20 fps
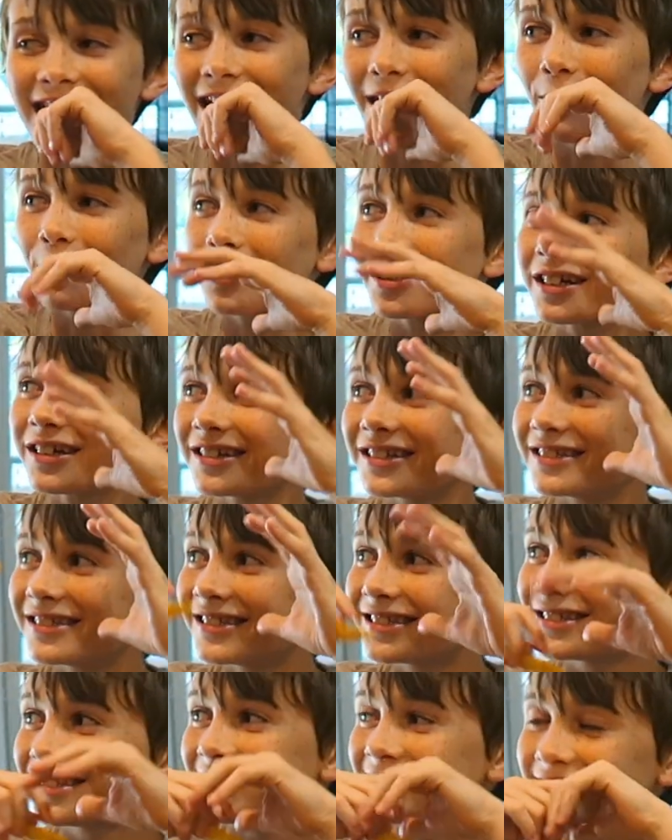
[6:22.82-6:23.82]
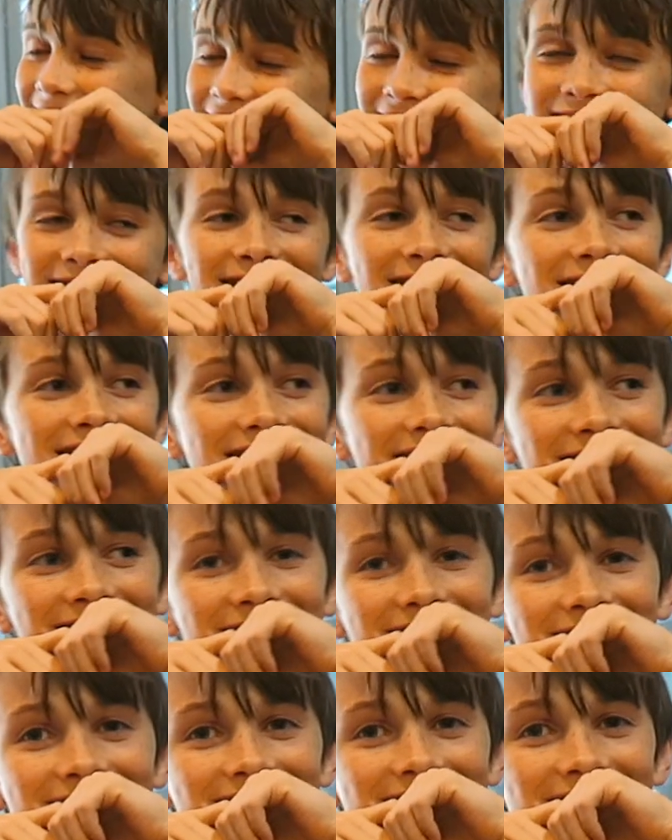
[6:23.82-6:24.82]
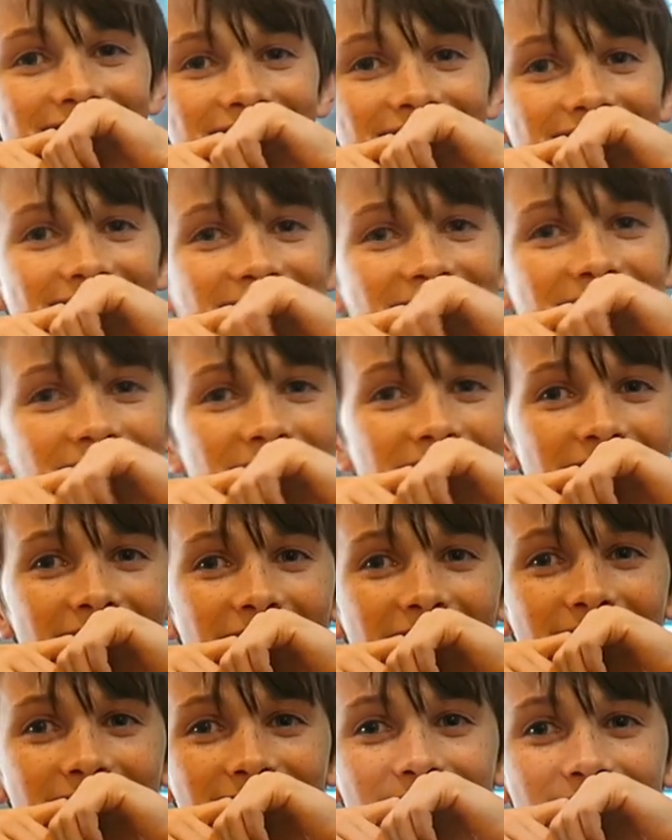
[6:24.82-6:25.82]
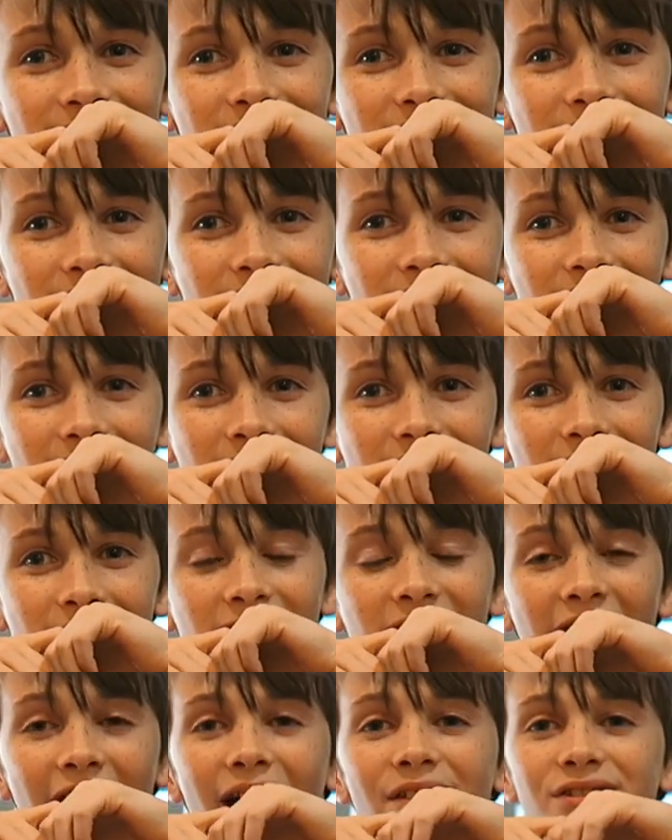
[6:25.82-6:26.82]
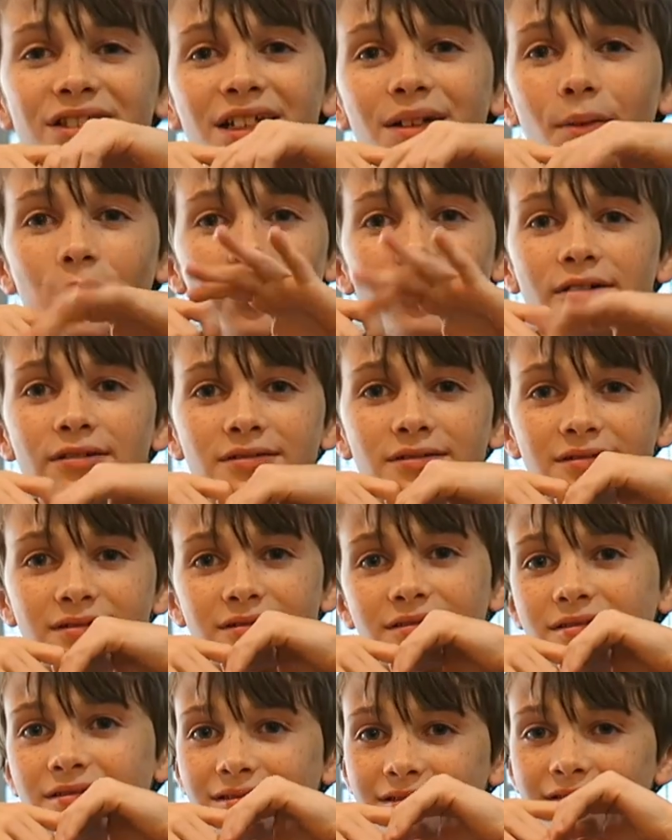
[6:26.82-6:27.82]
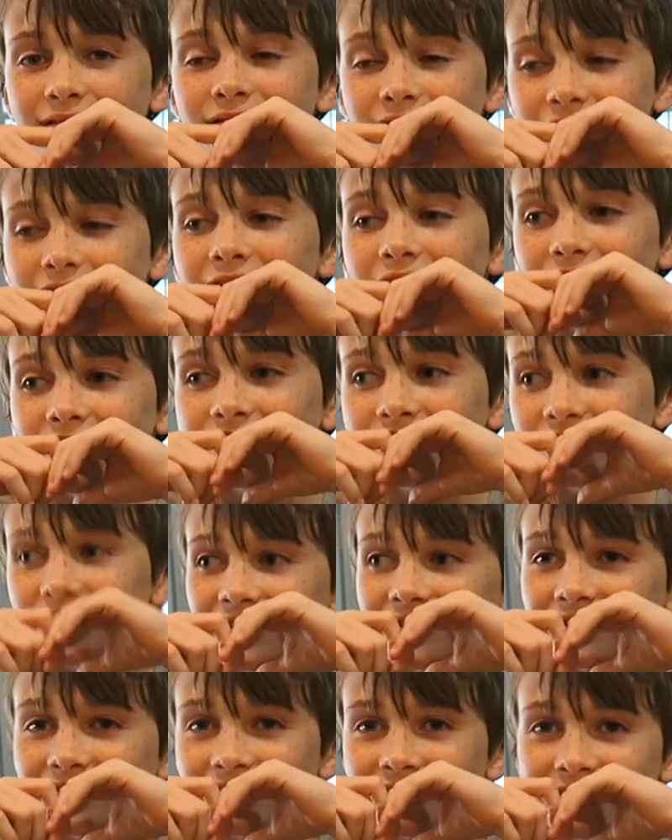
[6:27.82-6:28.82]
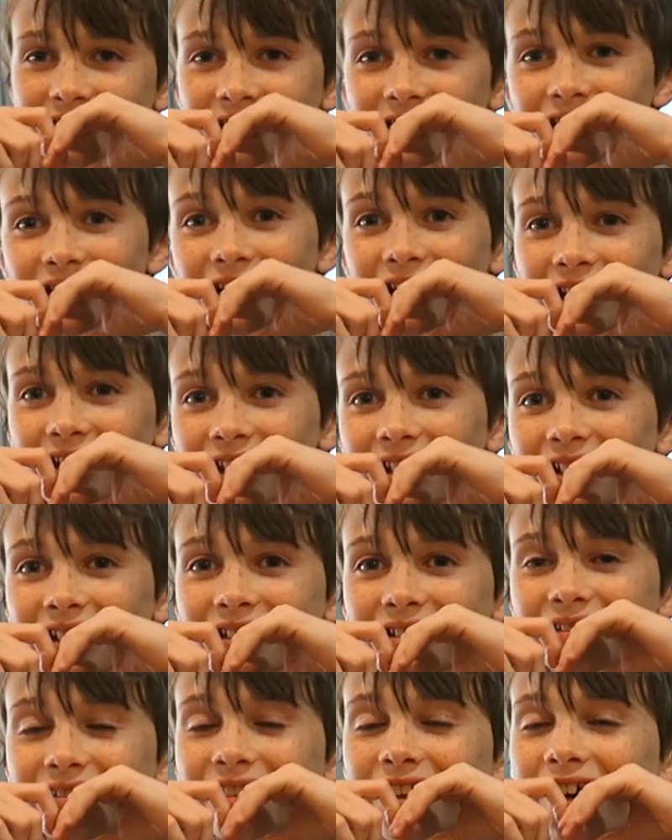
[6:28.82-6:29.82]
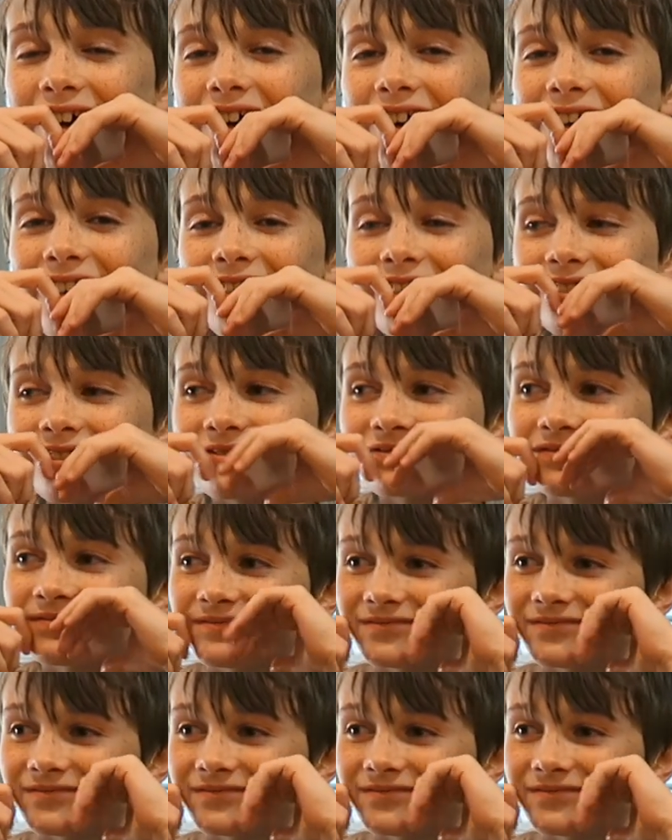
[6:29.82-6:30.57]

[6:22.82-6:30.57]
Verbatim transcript: I, I know my two favorite parks. You didn't see all the other uh, Jurassic parks? Yeah, I've seen them all. Okay. Then you so, should know what the two big spoilers are.